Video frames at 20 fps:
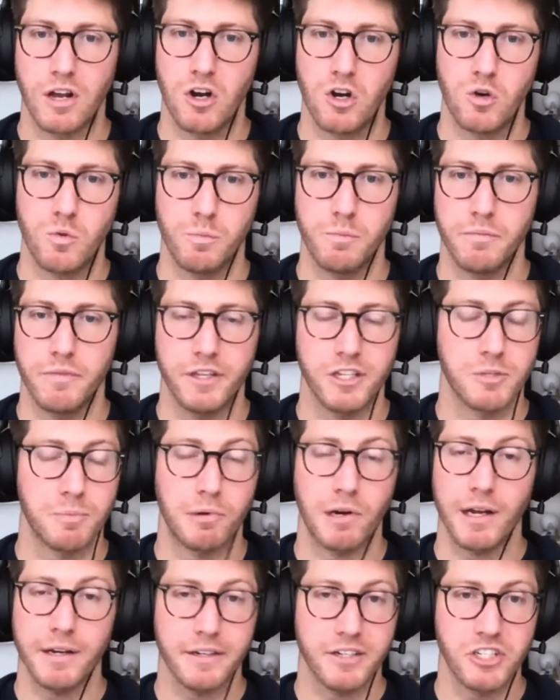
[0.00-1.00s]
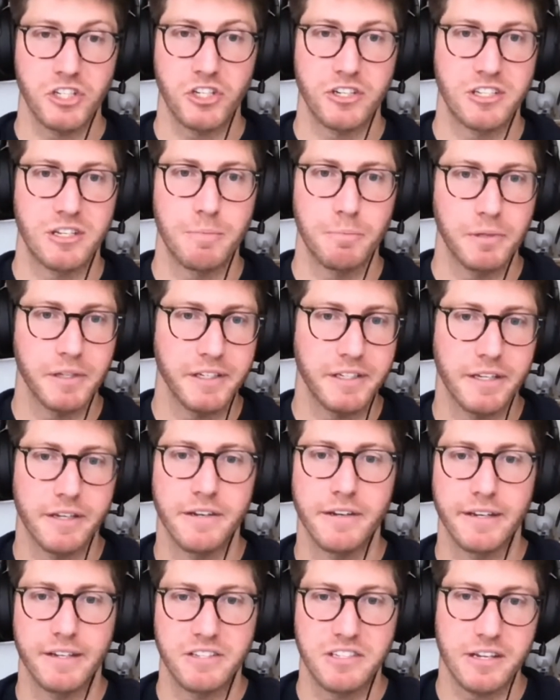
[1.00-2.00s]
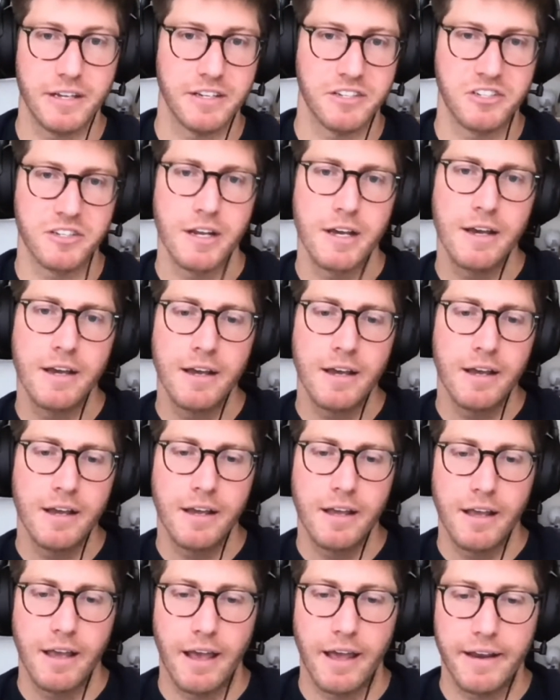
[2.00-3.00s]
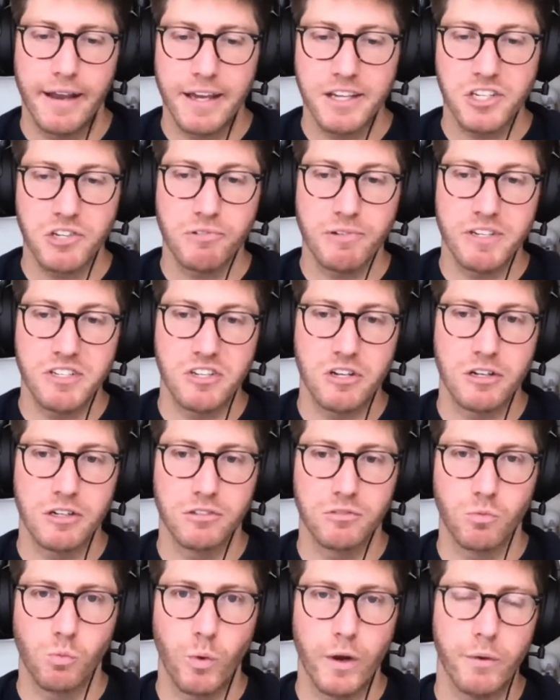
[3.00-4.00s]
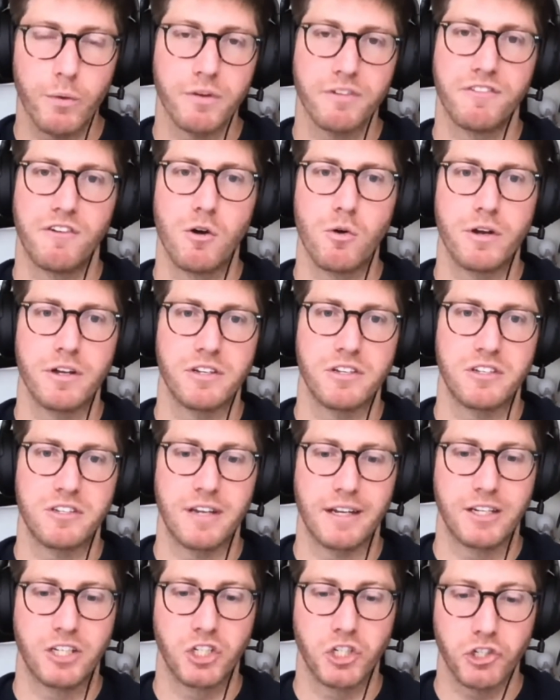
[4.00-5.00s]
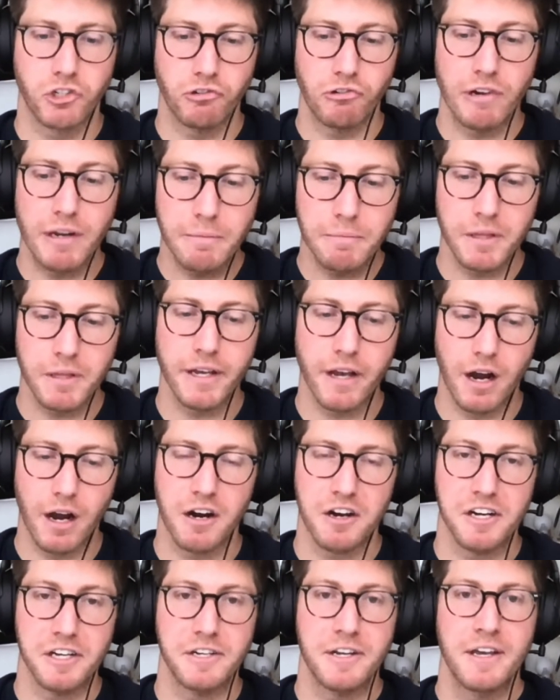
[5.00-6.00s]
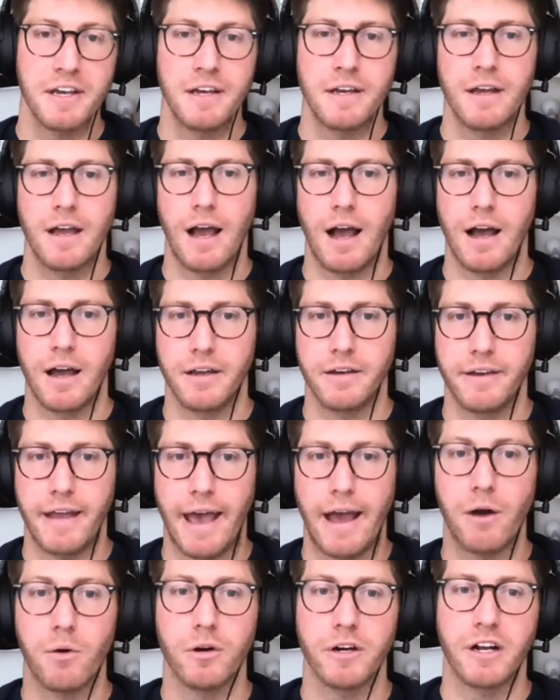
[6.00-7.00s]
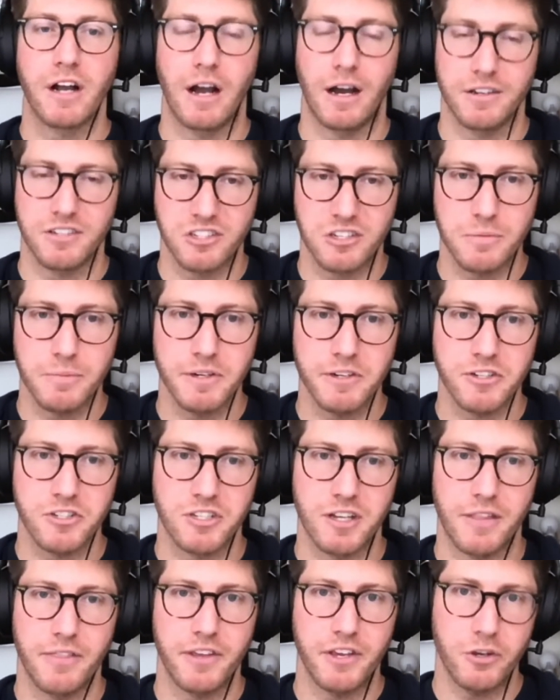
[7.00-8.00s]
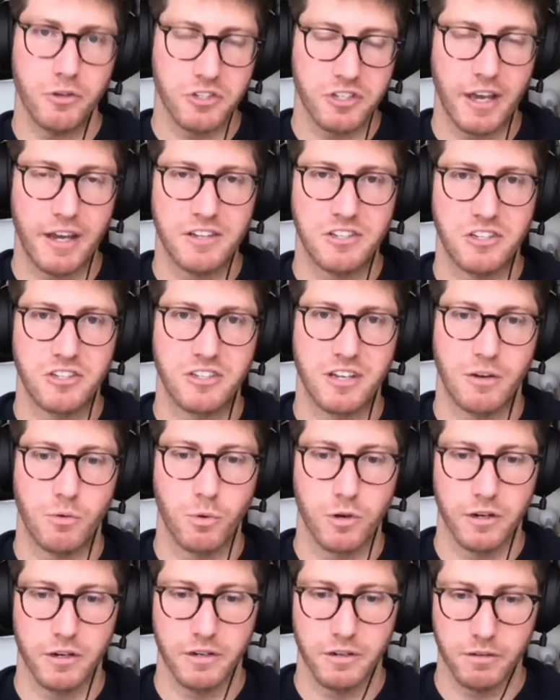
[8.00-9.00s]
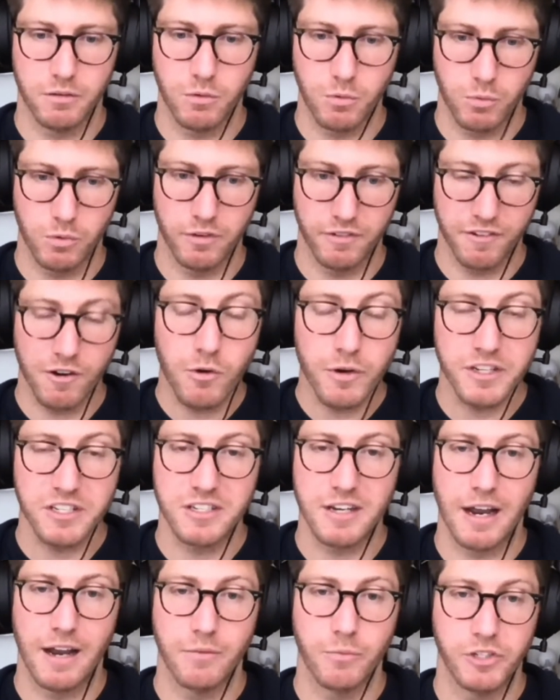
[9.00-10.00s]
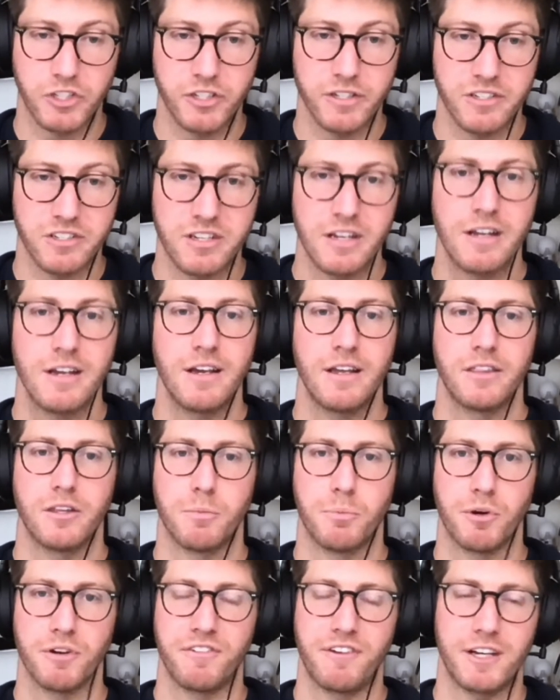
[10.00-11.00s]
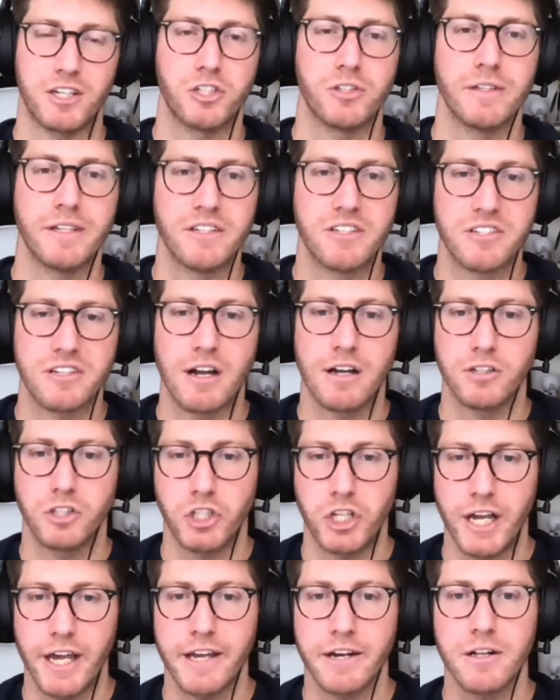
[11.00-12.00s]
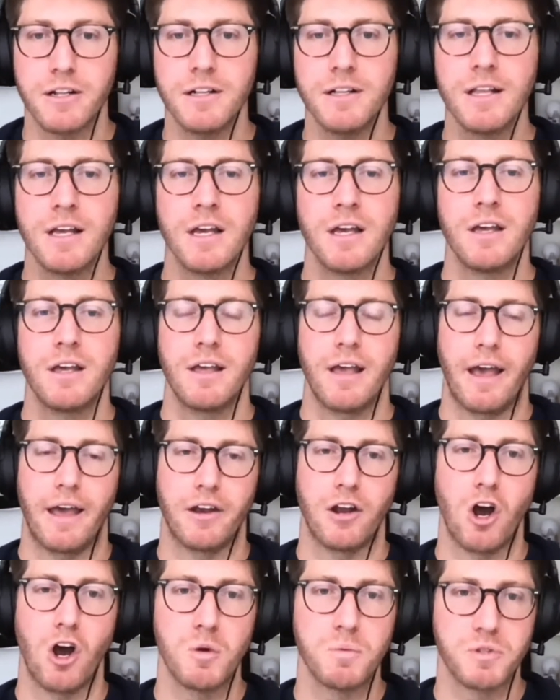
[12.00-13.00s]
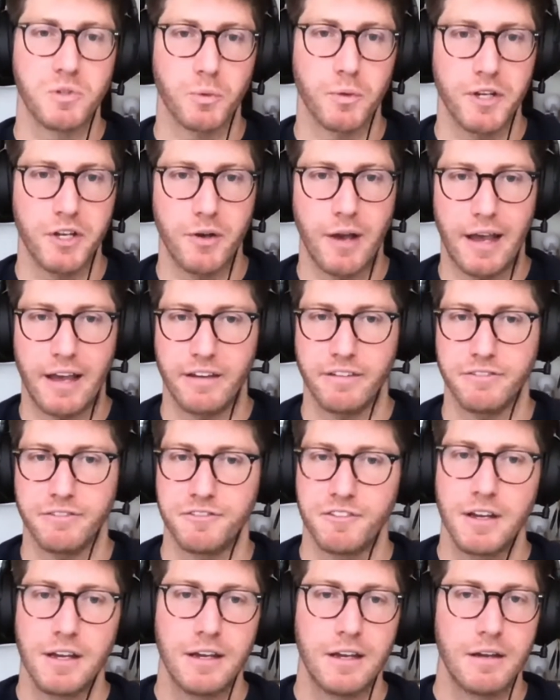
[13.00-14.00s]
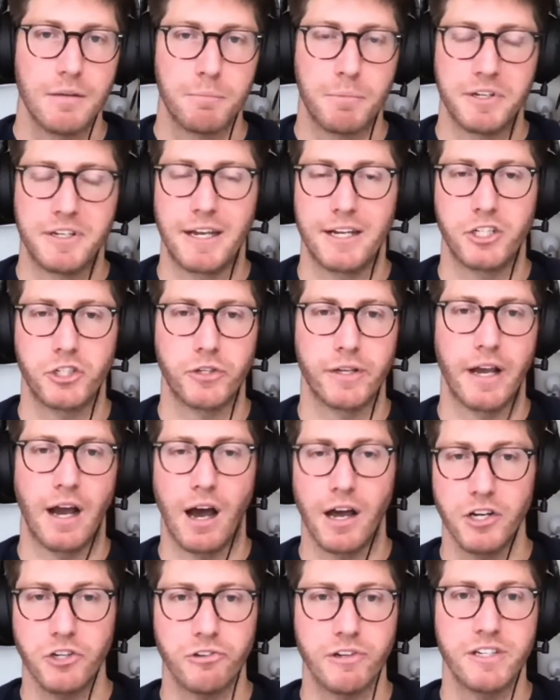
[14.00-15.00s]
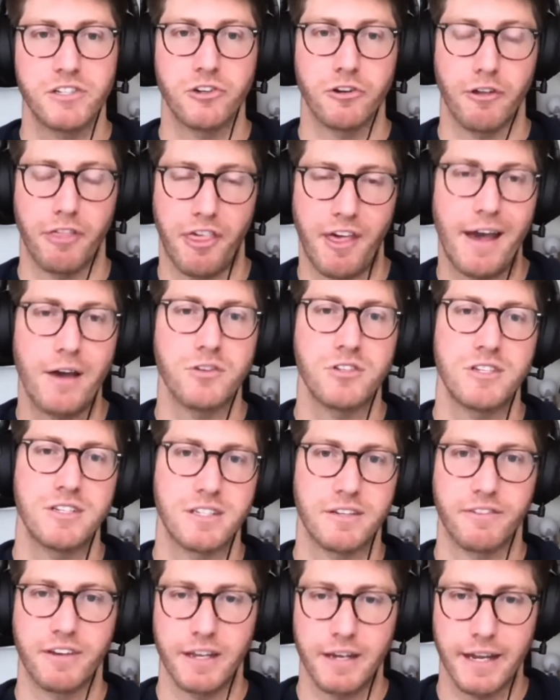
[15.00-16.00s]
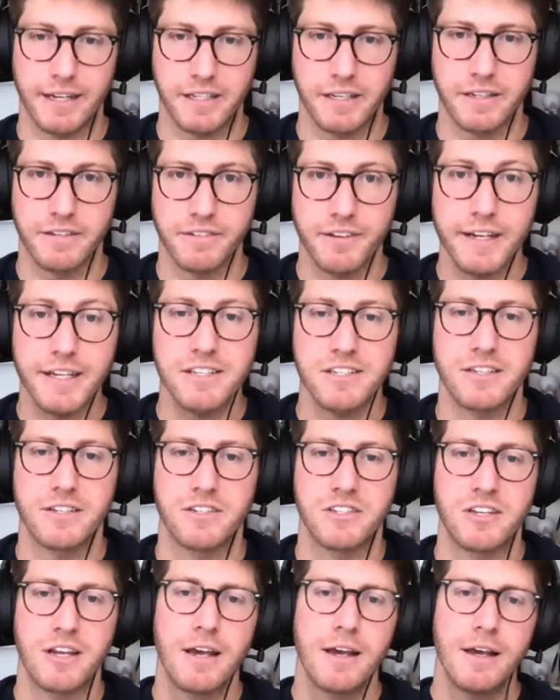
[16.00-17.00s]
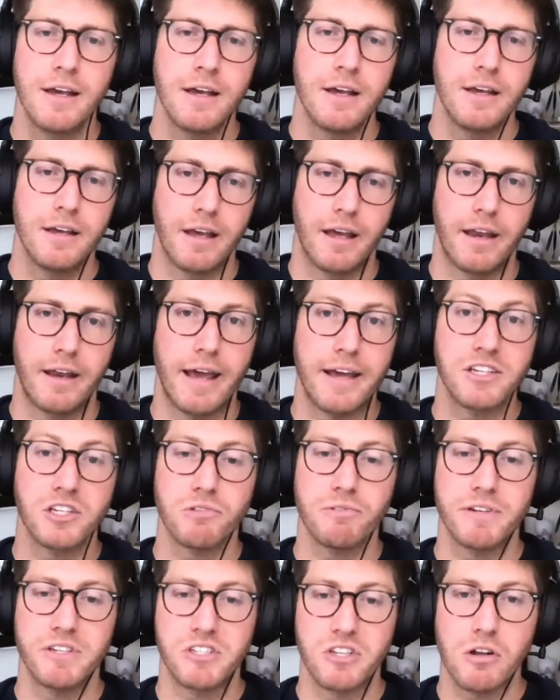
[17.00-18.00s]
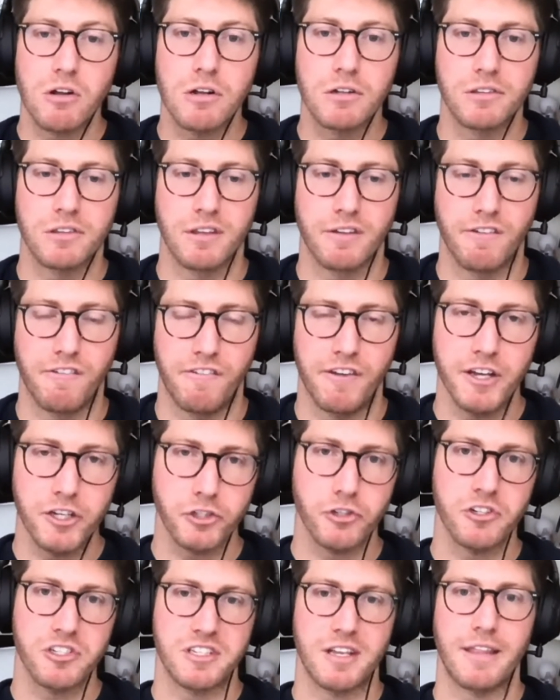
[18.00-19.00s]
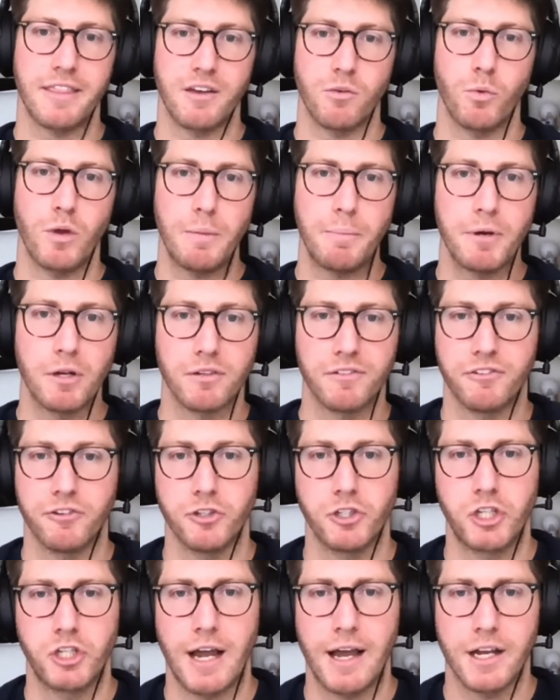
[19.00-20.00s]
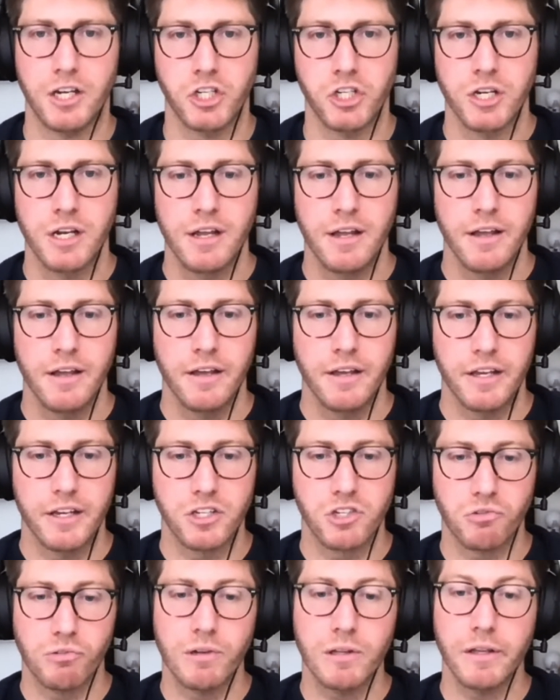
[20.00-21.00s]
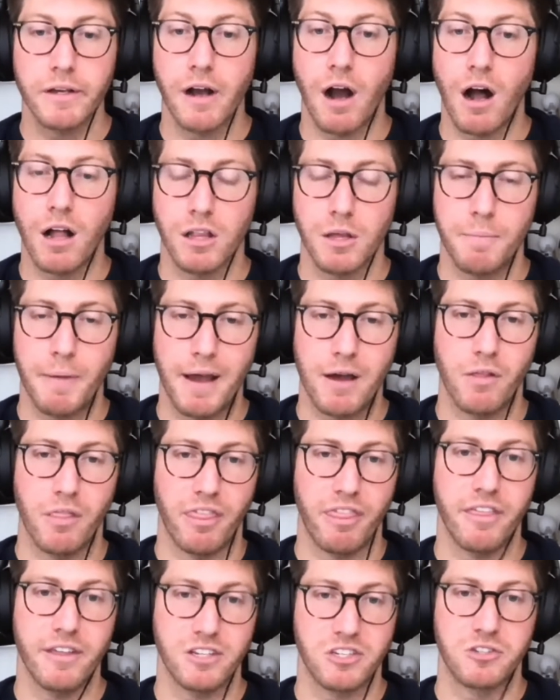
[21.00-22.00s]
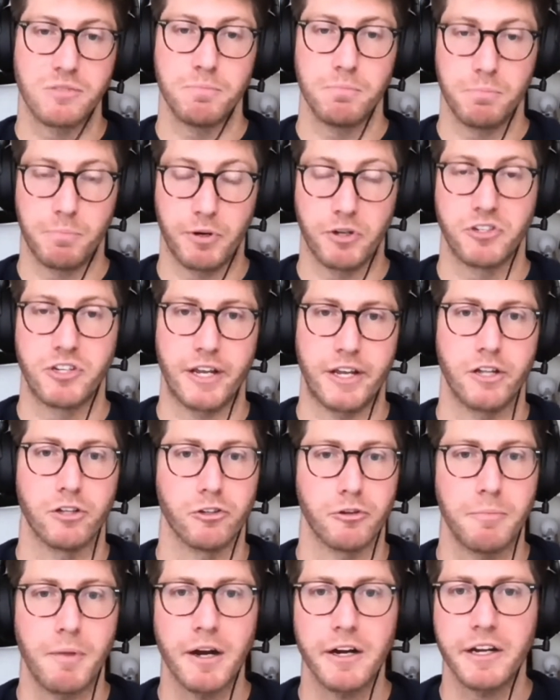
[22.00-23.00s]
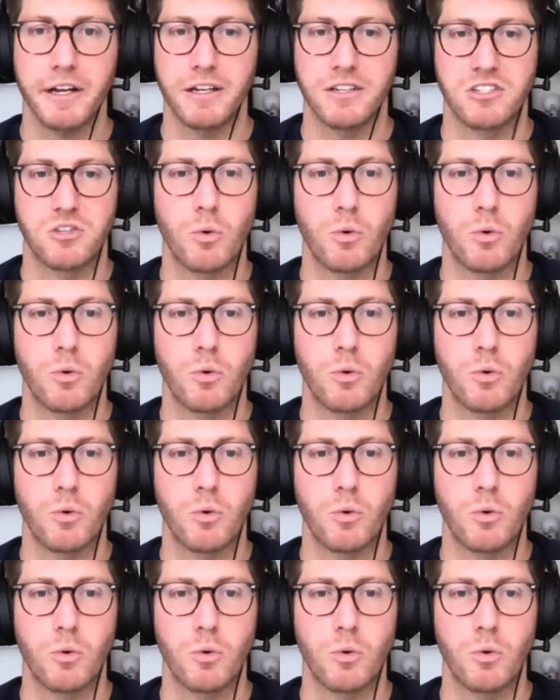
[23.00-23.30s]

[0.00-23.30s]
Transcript: Home. These products just simply didn't exist. And as a result, we were focused extremely hard on our customers and the use cases that we're focused on, which is the professionally installed channel and homes where you have potentially hundreds or thousands of connected devices. And as a result, the feature set that we built for Josh is really all about this particular market.